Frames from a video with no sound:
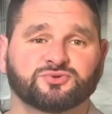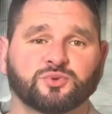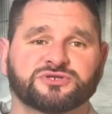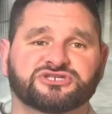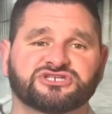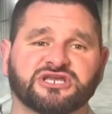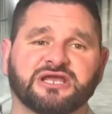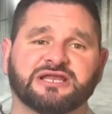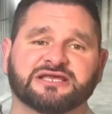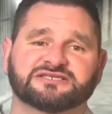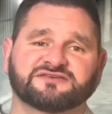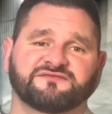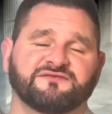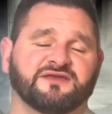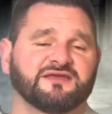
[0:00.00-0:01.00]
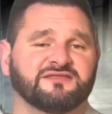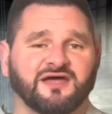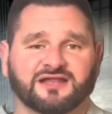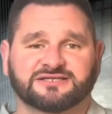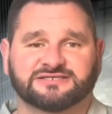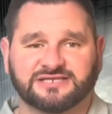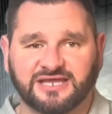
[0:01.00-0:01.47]
would seal his fate
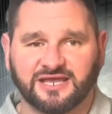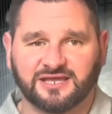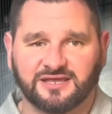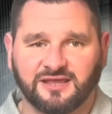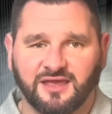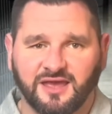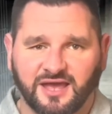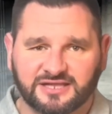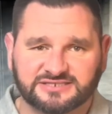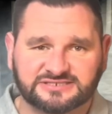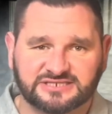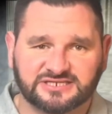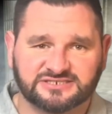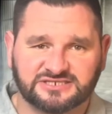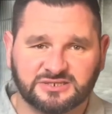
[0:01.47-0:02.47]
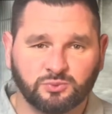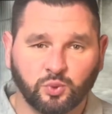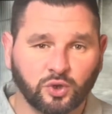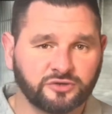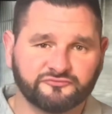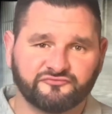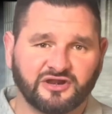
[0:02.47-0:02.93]
that day, and since he
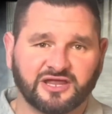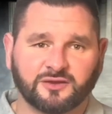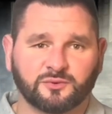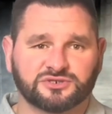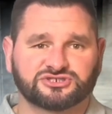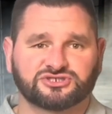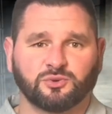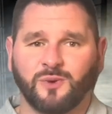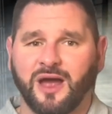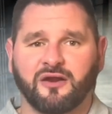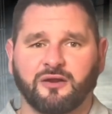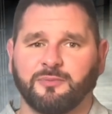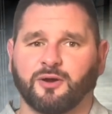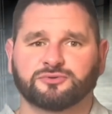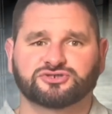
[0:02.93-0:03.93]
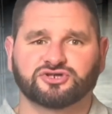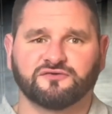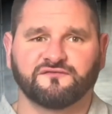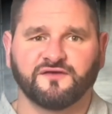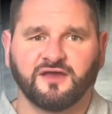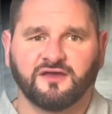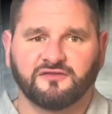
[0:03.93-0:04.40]
wouldn't relinquish the whereabouts
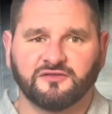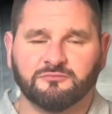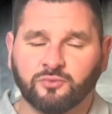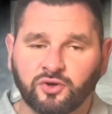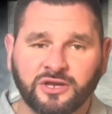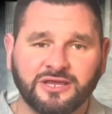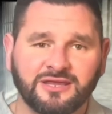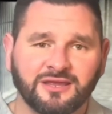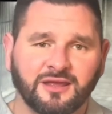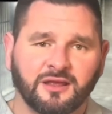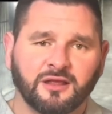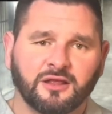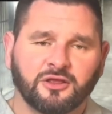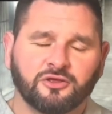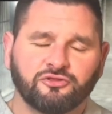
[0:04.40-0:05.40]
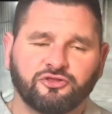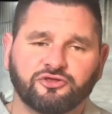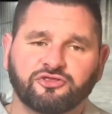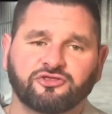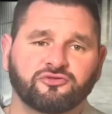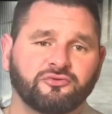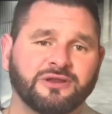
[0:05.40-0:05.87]
of the money, the
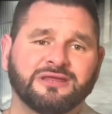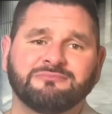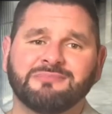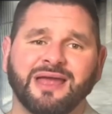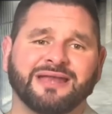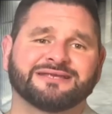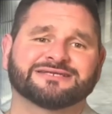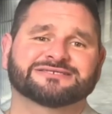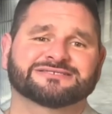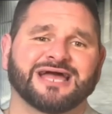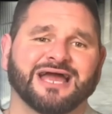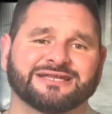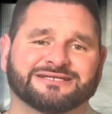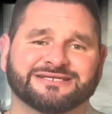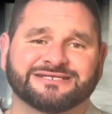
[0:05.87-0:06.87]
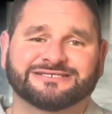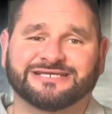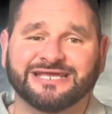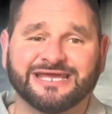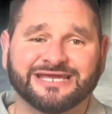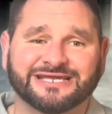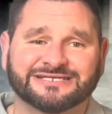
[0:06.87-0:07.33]
3 men decided to
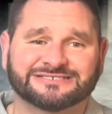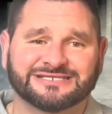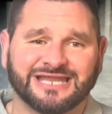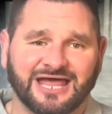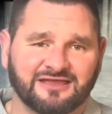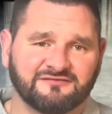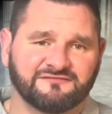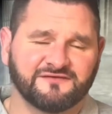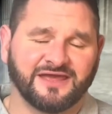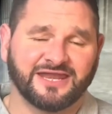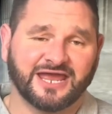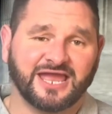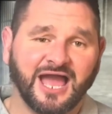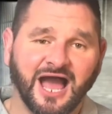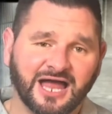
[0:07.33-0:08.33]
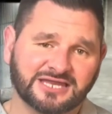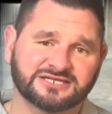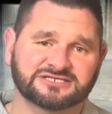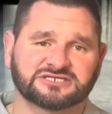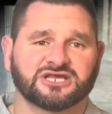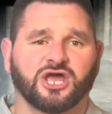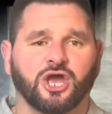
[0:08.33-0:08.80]
take his life in a
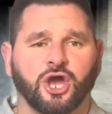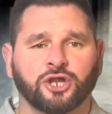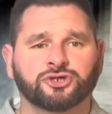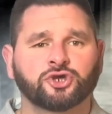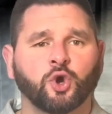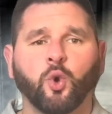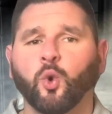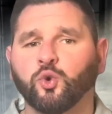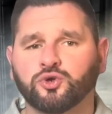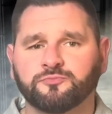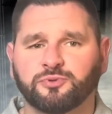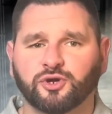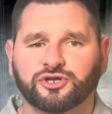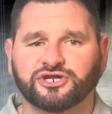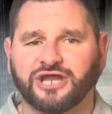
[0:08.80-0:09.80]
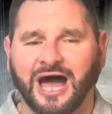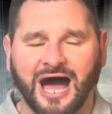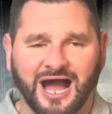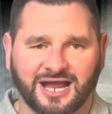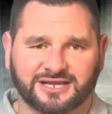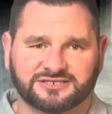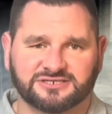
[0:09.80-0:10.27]
callous and cold-blooded
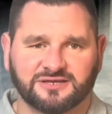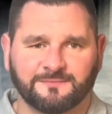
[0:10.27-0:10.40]
act,